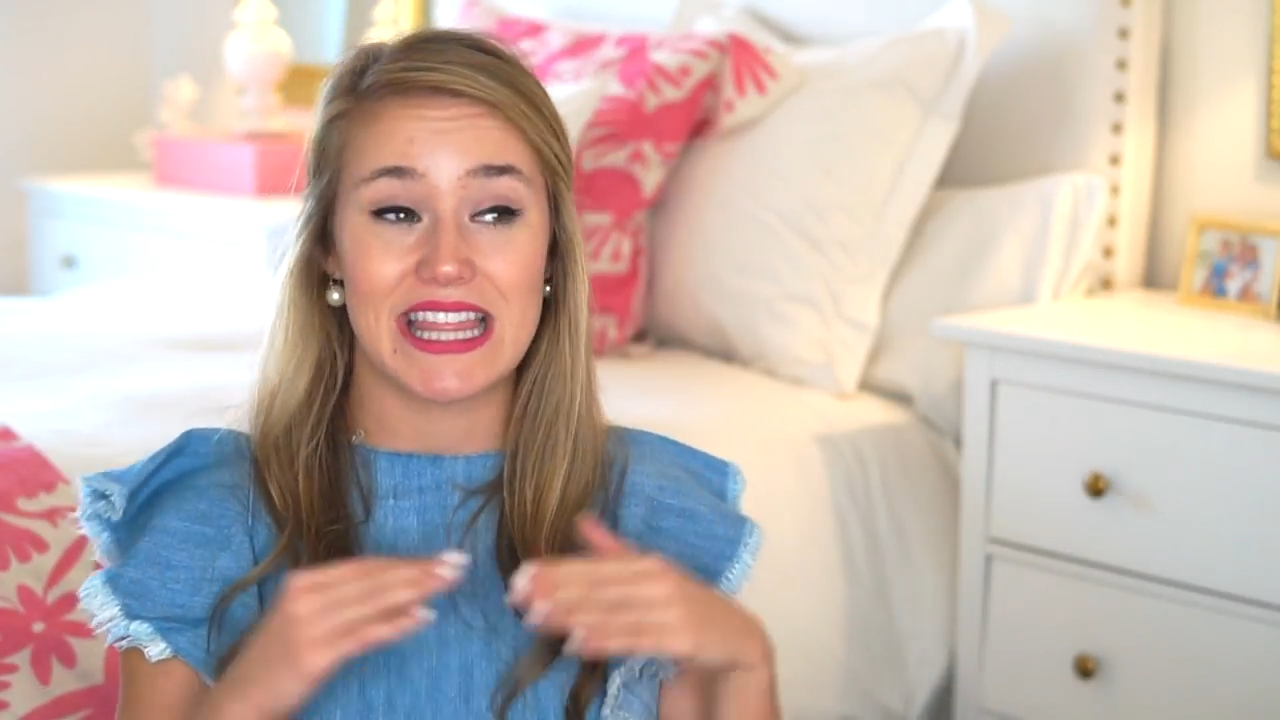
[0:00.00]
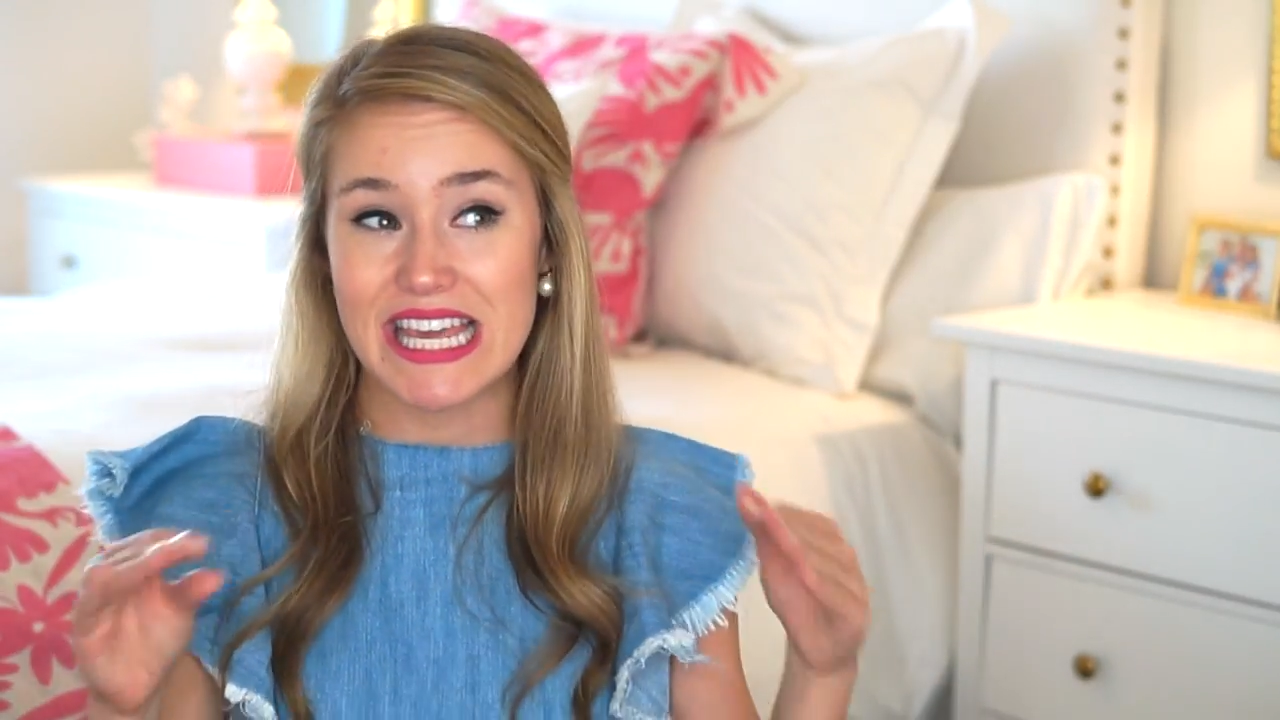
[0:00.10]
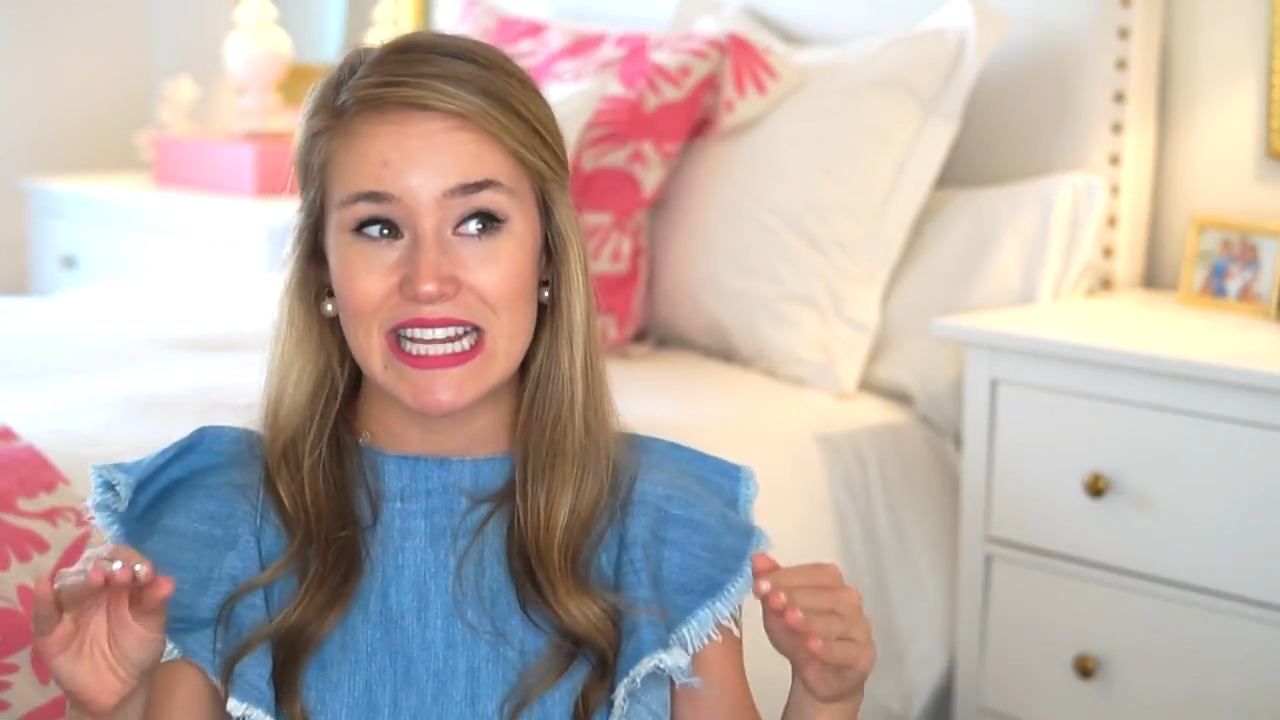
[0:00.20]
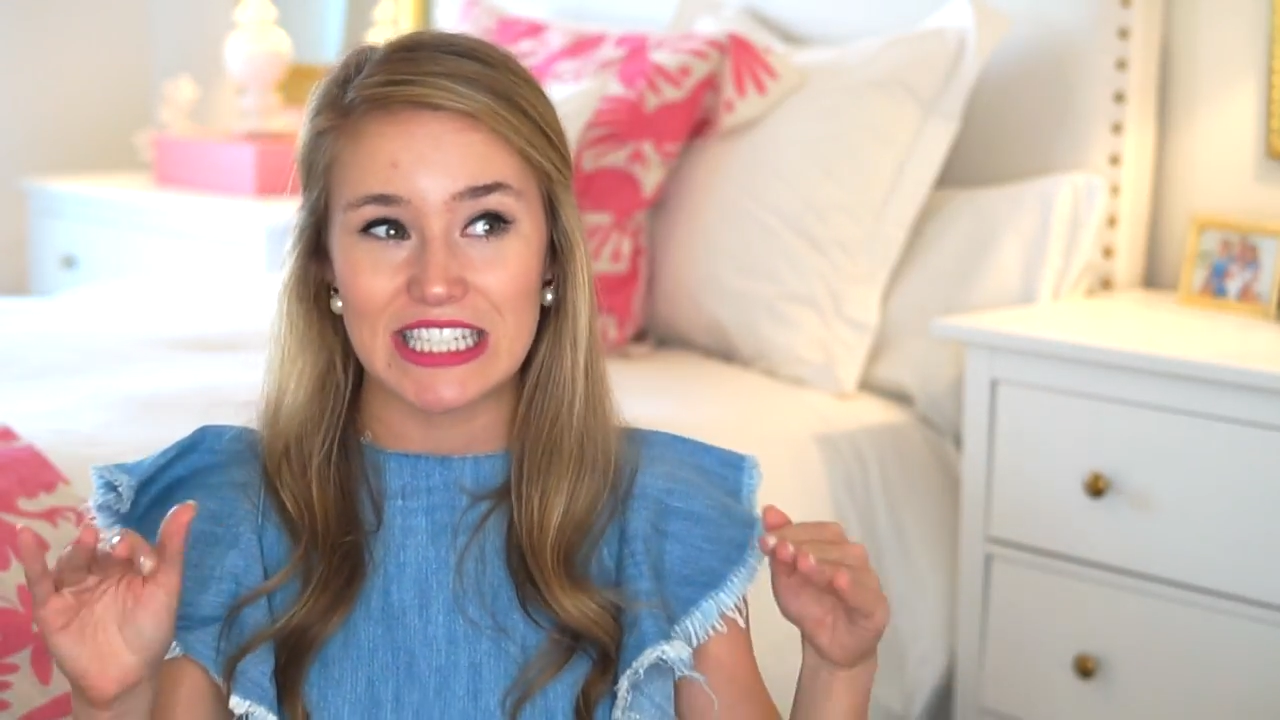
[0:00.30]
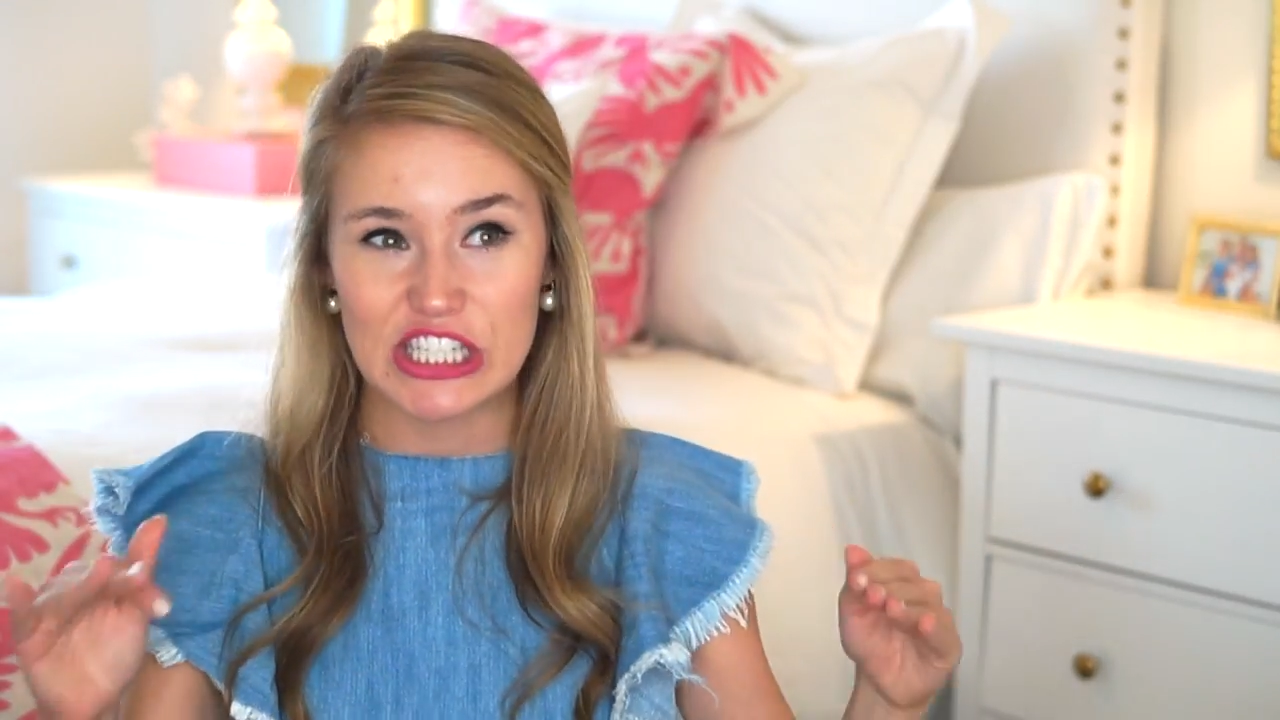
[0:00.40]
the
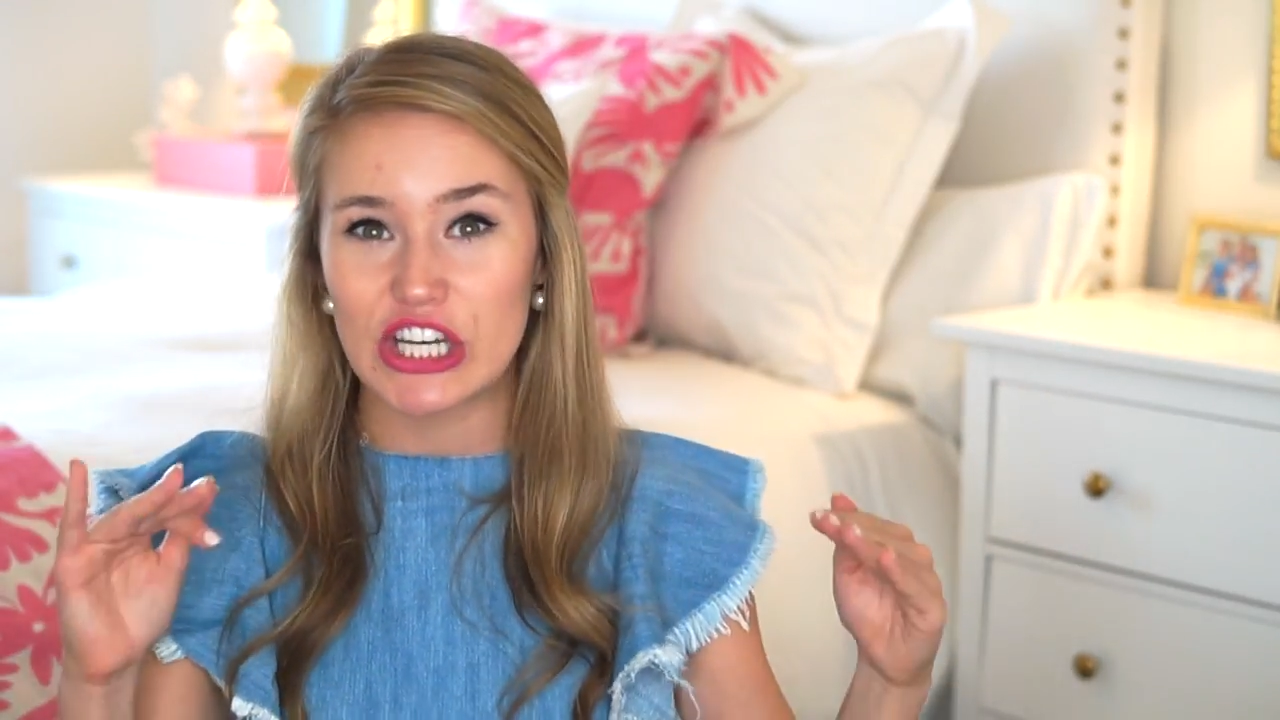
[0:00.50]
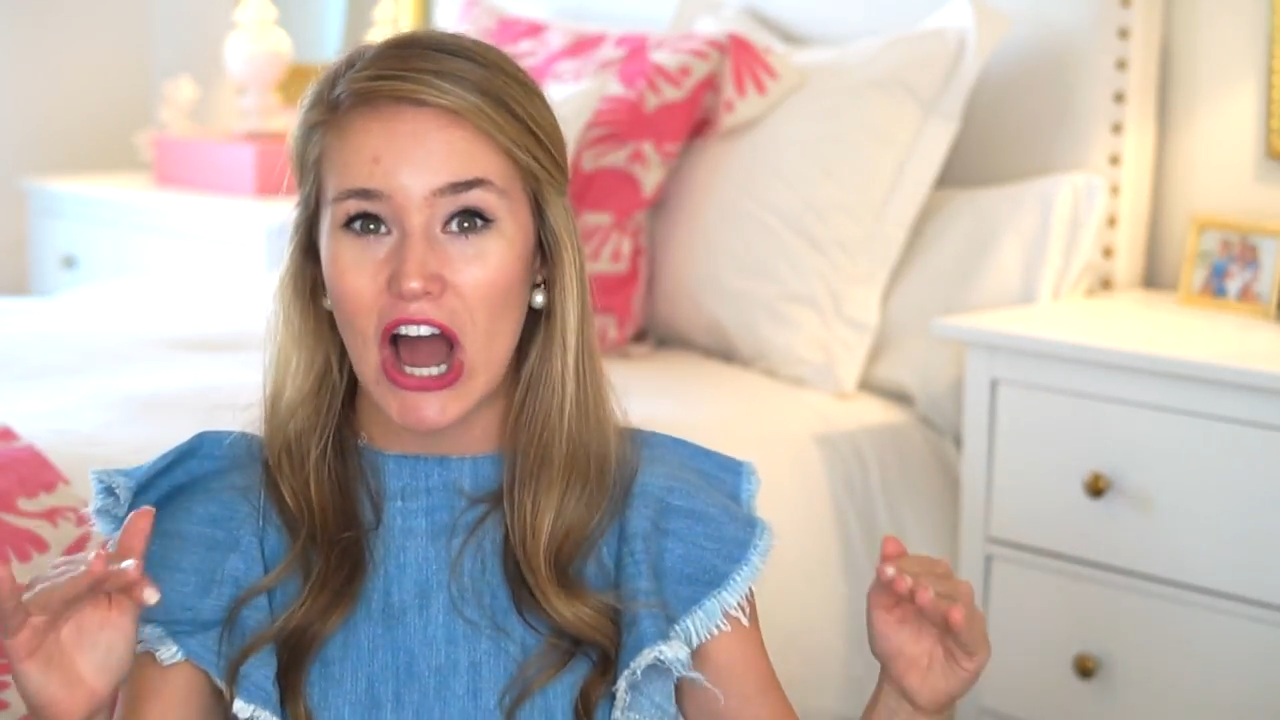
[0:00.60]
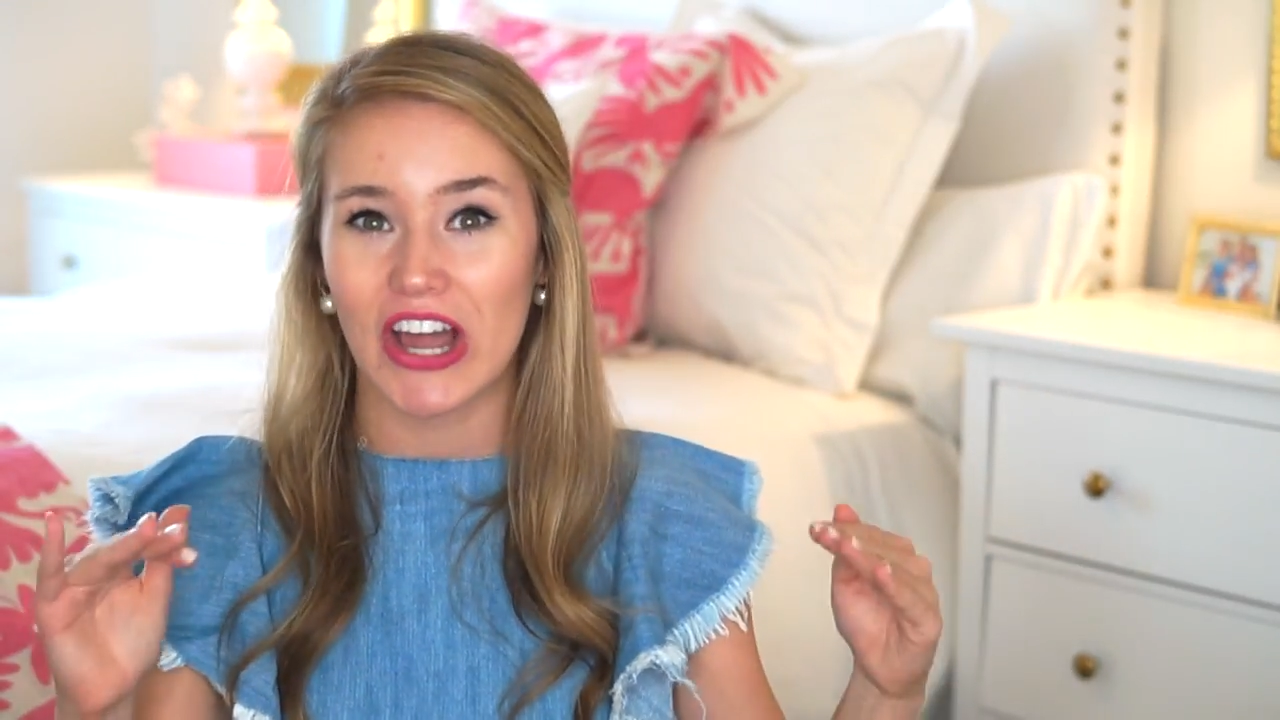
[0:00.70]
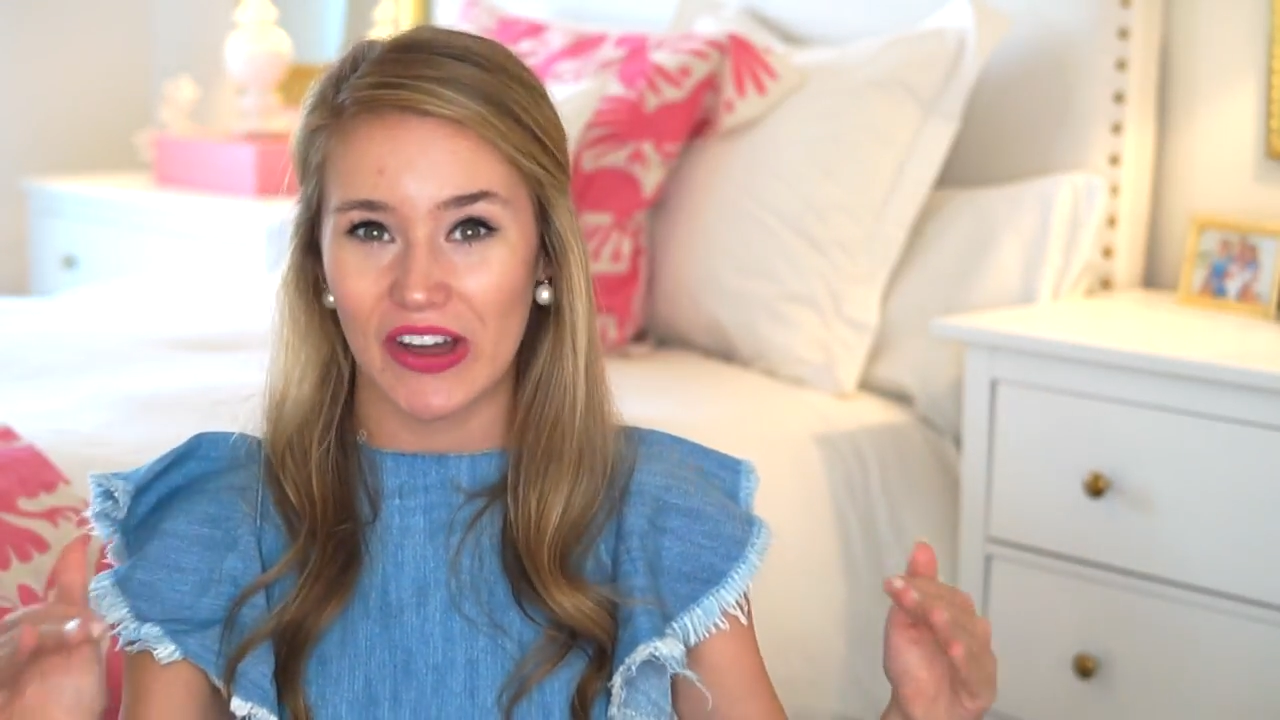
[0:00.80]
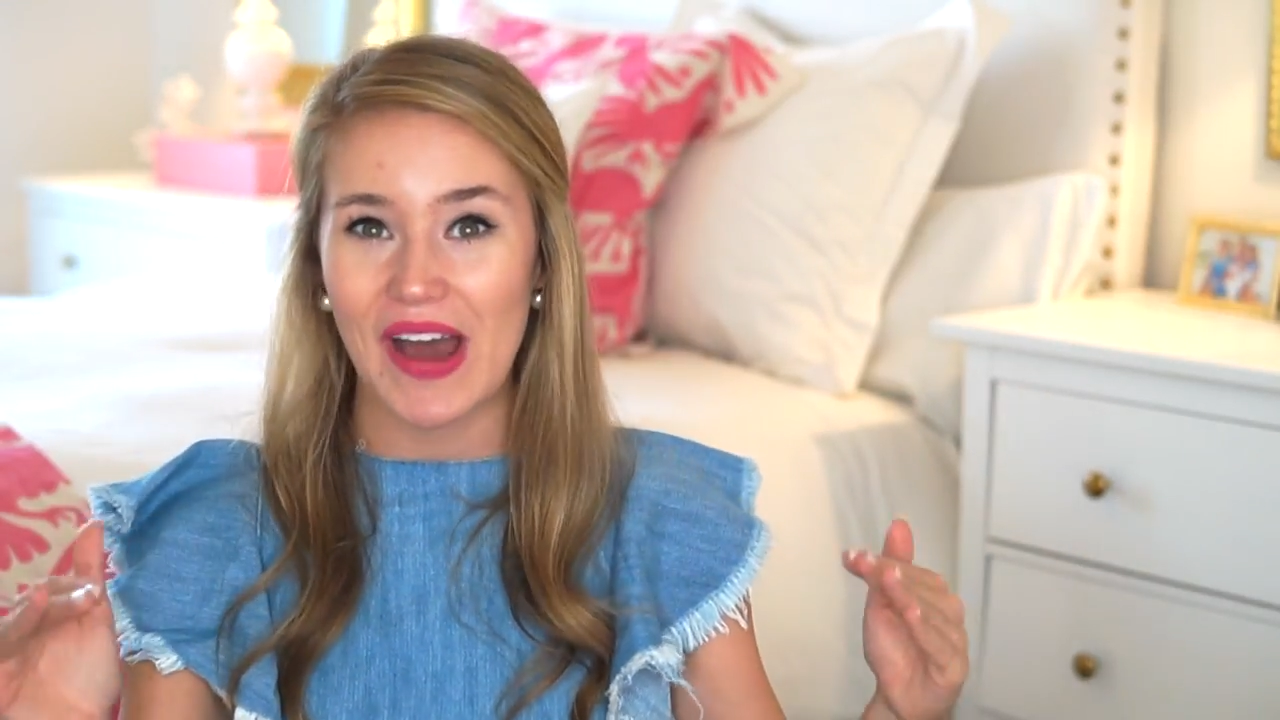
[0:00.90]
thing does not go